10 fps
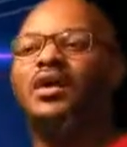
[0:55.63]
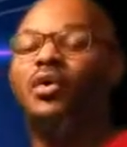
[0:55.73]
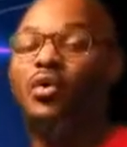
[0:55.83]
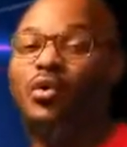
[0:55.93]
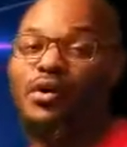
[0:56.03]

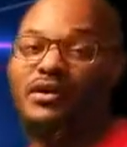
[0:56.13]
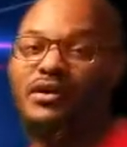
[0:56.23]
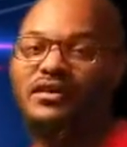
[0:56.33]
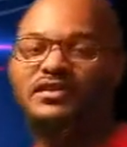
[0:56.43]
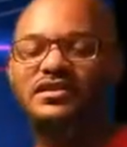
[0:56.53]
or
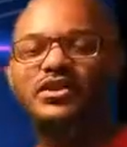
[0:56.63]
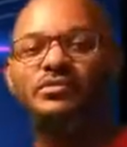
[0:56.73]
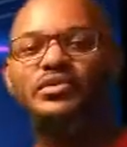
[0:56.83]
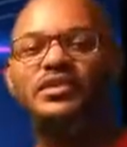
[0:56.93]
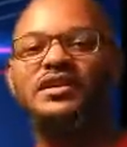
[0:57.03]
sneaker
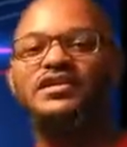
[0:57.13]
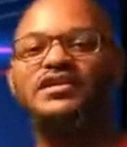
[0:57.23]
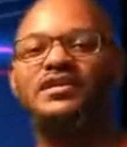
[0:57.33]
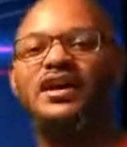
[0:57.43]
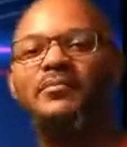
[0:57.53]

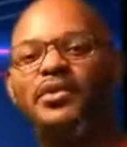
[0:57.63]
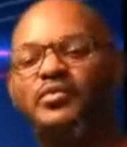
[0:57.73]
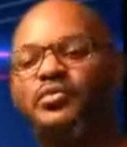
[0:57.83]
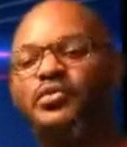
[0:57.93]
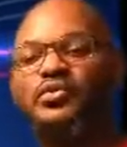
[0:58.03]
boutiques,
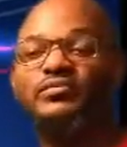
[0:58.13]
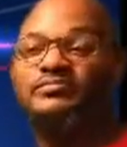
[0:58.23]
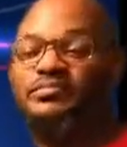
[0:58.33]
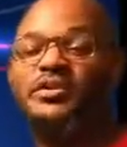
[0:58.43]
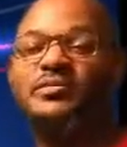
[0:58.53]
people who are
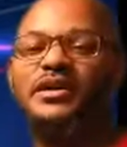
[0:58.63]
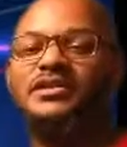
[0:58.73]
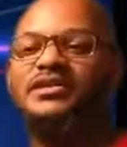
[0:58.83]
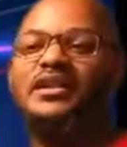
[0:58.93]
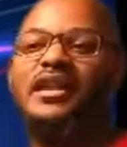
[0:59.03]
pretty
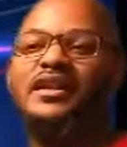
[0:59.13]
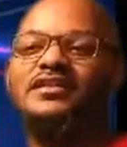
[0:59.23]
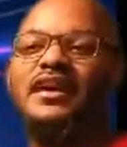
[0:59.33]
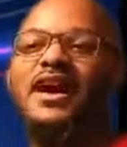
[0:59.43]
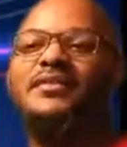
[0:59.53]
much a lot of
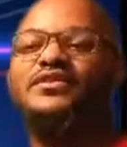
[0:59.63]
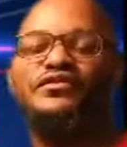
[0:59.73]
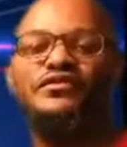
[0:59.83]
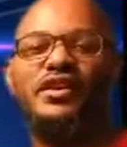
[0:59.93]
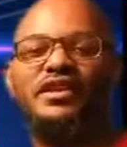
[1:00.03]
times
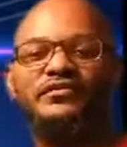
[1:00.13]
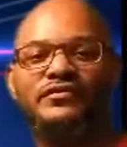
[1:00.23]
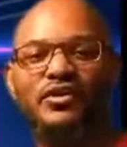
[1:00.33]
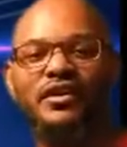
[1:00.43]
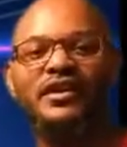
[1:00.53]
fronting and
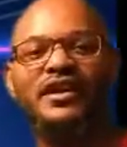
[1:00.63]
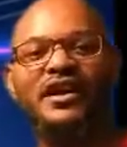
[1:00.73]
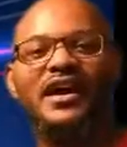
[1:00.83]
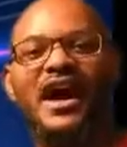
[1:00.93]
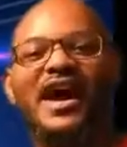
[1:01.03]
frauding,
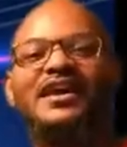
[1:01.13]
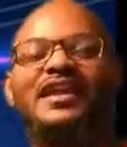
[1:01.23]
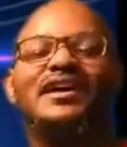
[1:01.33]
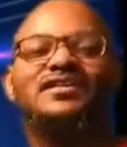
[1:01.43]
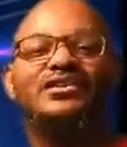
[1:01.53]
acting
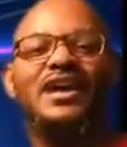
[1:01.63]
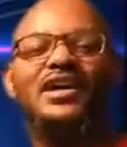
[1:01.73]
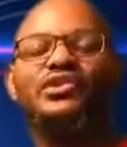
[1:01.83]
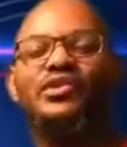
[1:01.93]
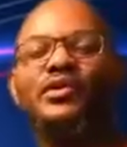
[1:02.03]
like they're
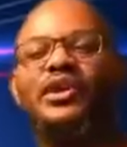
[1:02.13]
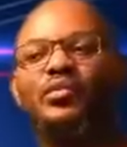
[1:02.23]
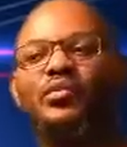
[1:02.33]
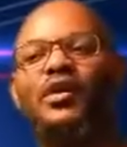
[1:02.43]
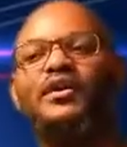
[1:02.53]
not doing
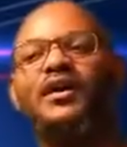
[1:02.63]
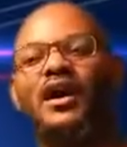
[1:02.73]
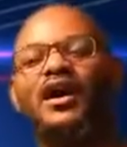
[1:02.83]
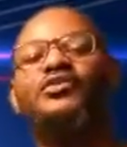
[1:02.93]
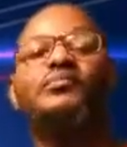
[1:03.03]
what
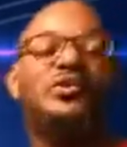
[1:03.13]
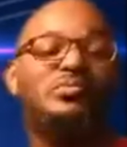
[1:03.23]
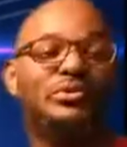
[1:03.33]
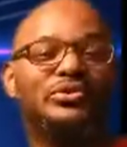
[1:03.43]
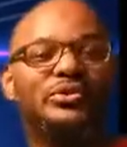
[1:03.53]
other
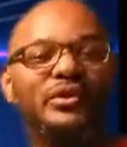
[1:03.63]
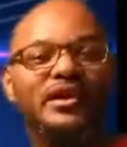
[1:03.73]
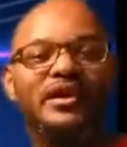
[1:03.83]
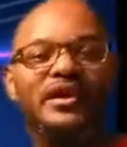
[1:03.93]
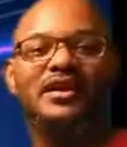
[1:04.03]
people are doing,
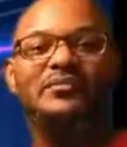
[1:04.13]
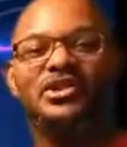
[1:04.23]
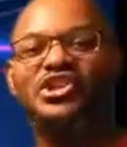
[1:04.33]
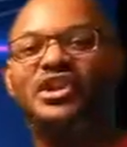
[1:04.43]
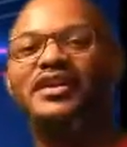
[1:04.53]
but
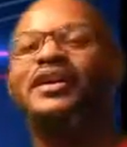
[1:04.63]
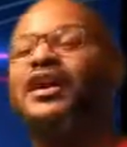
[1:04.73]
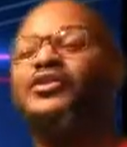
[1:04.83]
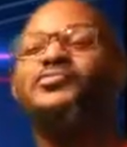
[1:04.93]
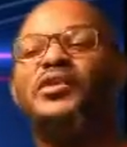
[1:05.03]
shunning
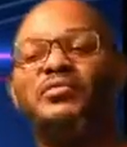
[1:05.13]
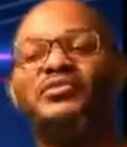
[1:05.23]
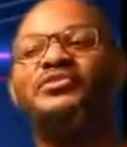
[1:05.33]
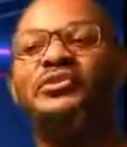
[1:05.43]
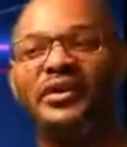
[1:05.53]
other people
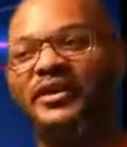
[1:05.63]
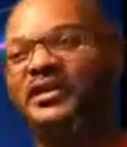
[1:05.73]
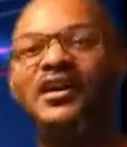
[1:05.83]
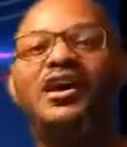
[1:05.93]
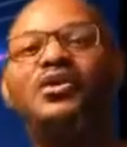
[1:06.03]
for doing it.
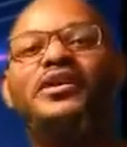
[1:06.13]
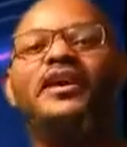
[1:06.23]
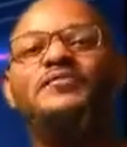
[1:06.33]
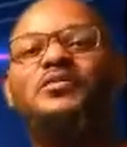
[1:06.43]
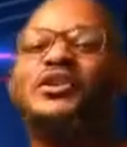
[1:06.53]
Okay,
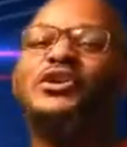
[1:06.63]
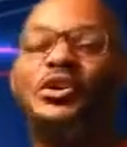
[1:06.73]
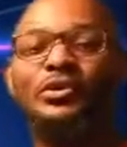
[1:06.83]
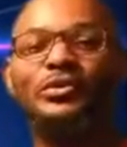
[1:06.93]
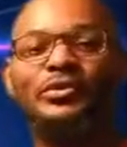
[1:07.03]
I'm speaking to
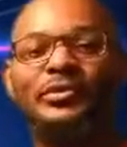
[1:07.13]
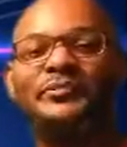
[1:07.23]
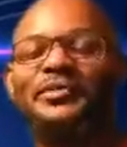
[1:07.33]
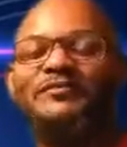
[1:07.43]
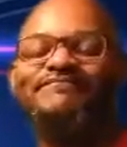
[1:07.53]
Cole a little bit,
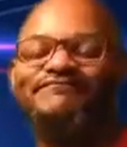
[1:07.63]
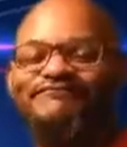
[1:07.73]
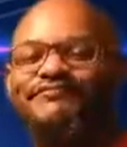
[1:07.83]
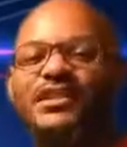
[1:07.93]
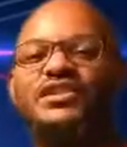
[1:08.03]
but
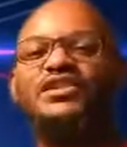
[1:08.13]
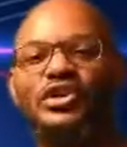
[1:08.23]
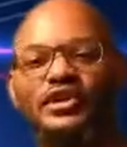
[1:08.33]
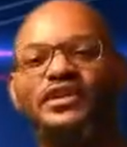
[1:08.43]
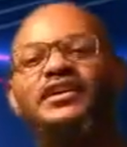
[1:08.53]
it's all
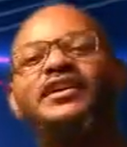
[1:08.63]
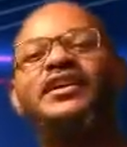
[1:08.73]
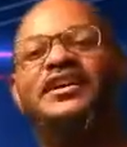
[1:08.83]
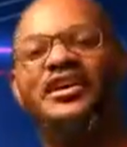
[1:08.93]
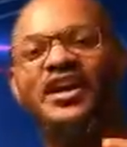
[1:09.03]
good.
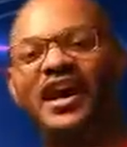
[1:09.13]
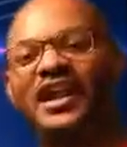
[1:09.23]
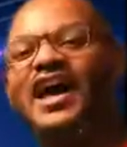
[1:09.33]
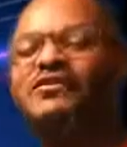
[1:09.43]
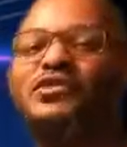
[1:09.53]
A
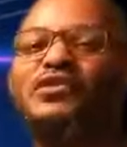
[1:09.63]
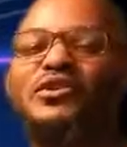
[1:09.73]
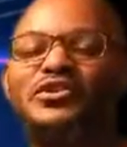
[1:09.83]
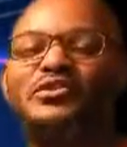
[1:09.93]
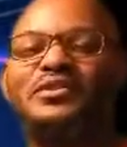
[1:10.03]
lot of you
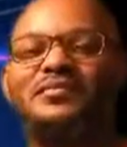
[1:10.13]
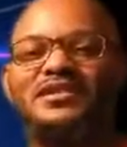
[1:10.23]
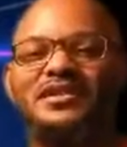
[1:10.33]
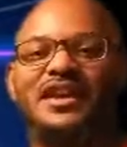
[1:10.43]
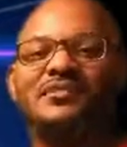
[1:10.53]
already know what I'm
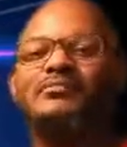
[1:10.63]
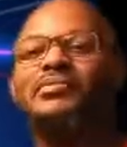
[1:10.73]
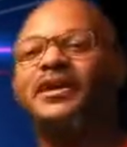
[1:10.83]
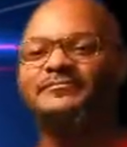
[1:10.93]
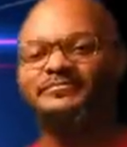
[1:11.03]
saying,
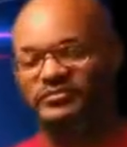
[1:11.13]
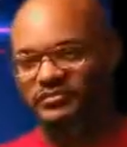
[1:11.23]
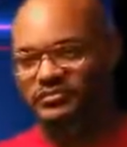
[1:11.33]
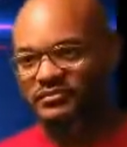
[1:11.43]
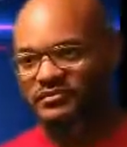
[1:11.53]
but
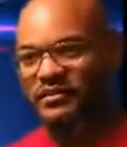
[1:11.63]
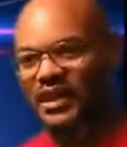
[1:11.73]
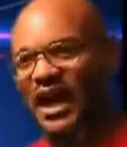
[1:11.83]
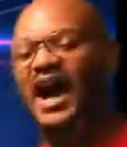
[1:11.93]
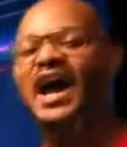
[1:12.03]

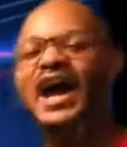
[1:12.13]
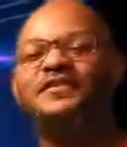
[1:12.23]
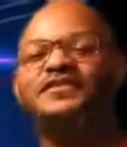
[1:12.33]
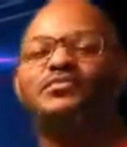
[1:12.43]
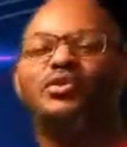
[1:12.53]
I
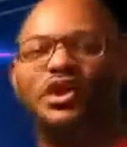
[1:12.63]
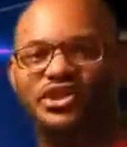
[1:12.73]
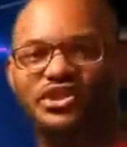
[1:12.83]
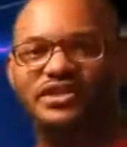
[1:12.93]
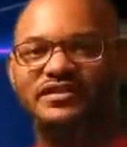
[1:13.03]
have some
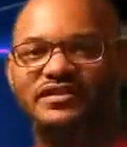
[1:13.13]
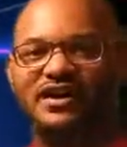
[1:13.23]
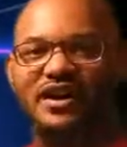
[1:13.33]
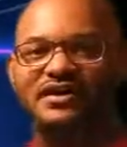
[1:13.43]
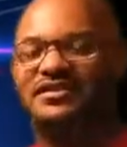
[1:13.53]
questions
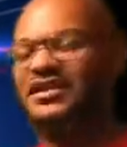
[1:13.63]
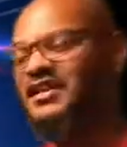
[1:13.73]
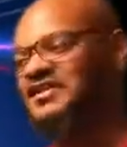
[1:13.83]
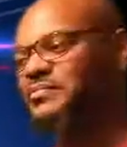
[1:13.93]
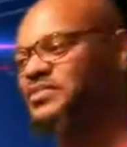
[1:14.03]

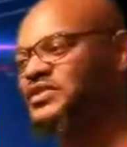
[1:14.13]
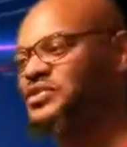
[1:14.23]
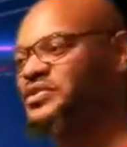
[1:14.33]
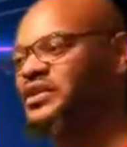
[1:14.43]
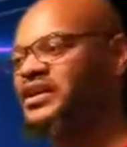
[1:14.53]
tonight's
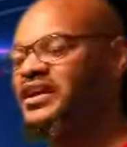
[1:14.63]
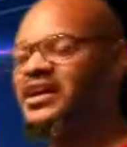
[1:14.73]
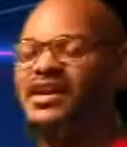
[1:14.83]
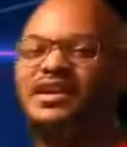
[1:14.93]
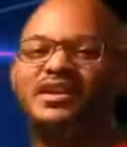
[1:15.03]
episode,
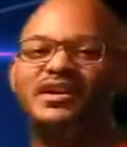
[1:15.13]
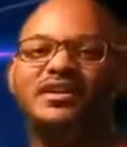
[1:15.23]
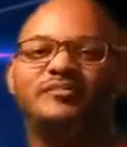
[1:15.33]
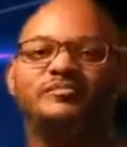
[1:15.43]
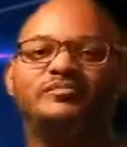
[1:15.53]

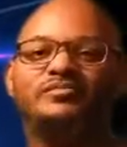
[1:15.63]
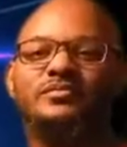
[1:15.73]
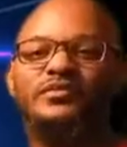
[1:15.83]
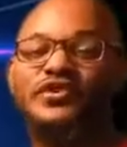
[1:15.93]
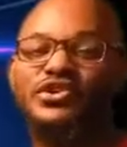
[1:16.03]
and
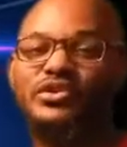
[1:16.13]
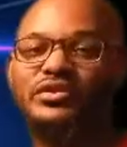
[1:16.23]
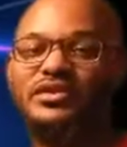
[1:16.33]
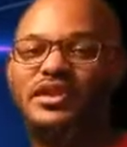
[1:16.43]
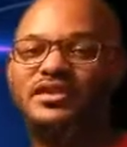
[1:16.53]
featured on
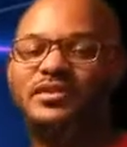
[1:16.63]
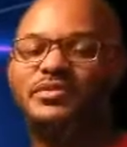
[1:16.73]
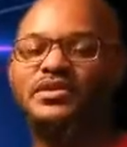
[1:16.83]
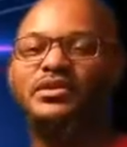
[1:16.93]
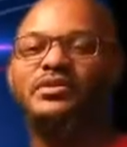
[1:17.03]
tonight's
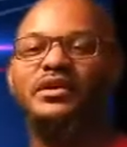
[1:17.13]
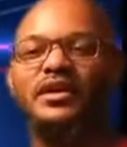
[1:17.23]
episode